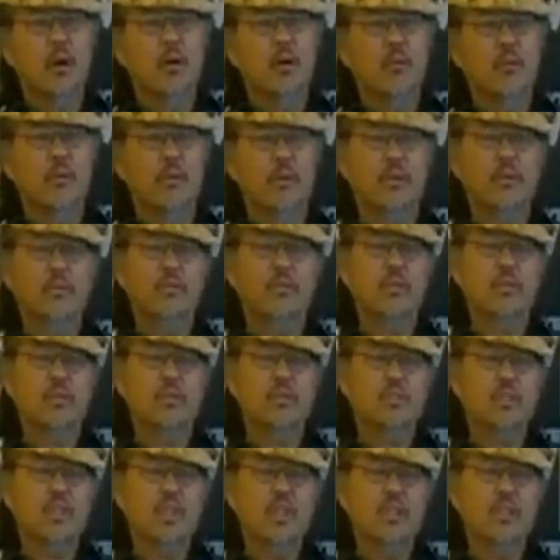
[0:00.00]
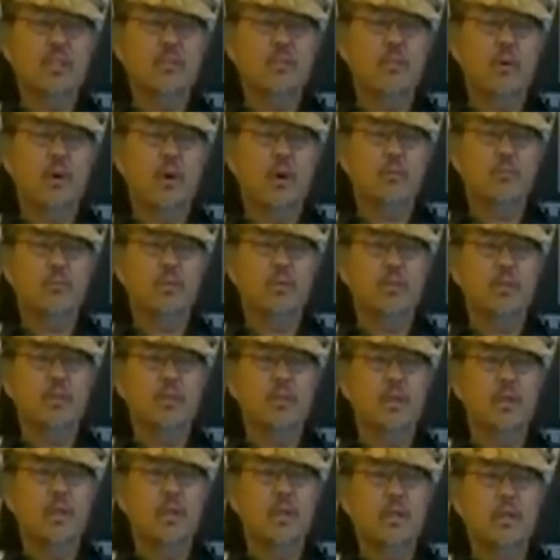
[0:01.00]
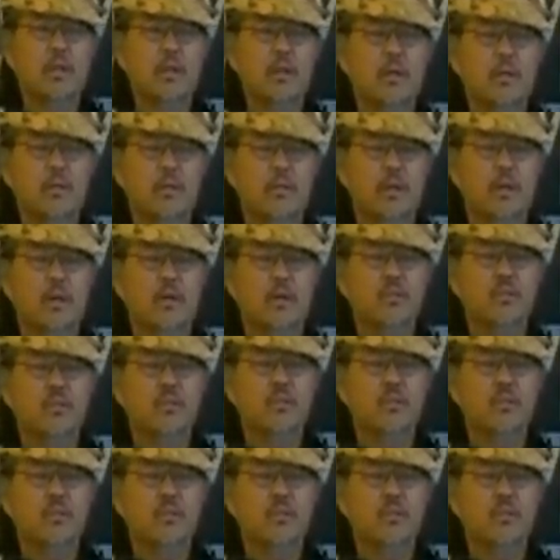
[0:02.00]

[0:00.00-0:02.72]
Well, we went to the State Department and the